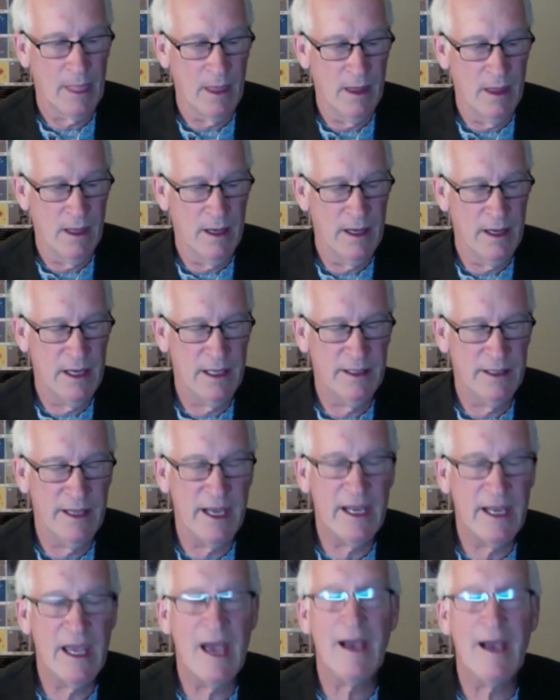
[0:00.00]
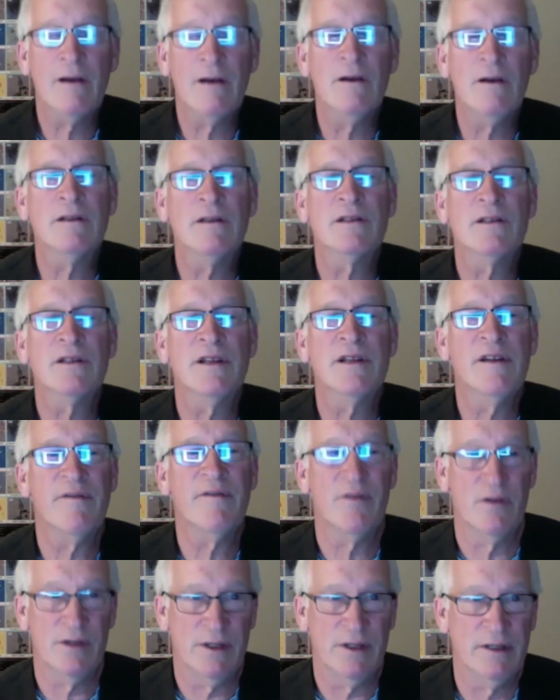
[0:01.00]
And they got good
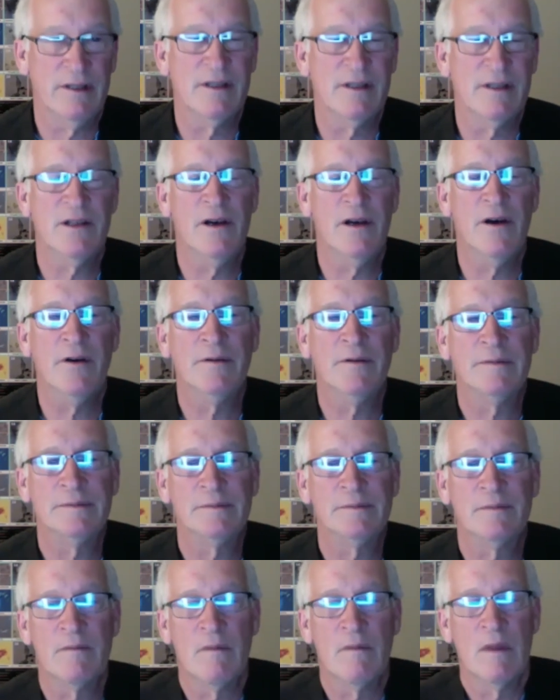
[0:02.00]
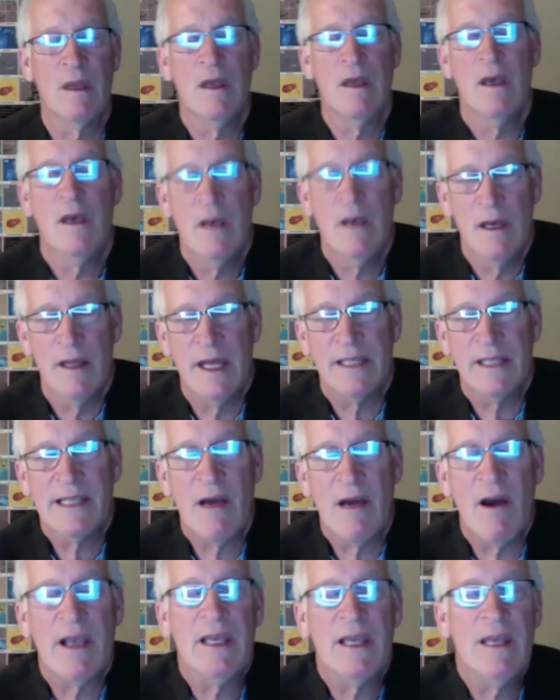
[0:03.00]
sniffers. So that's how
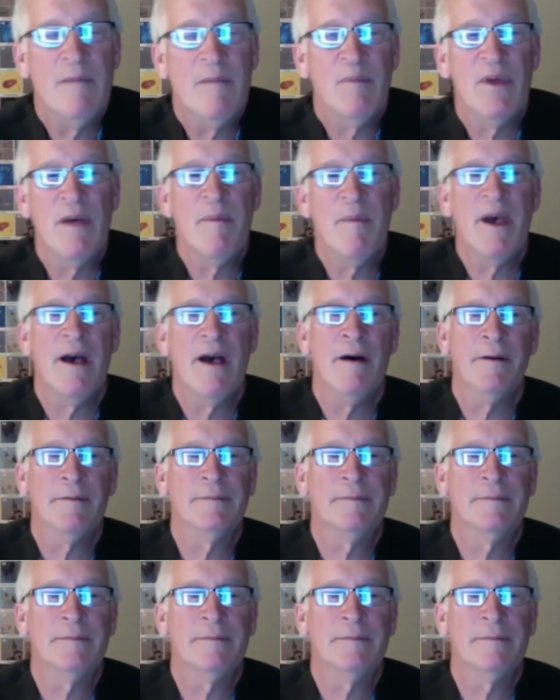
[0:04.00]
I keep them out.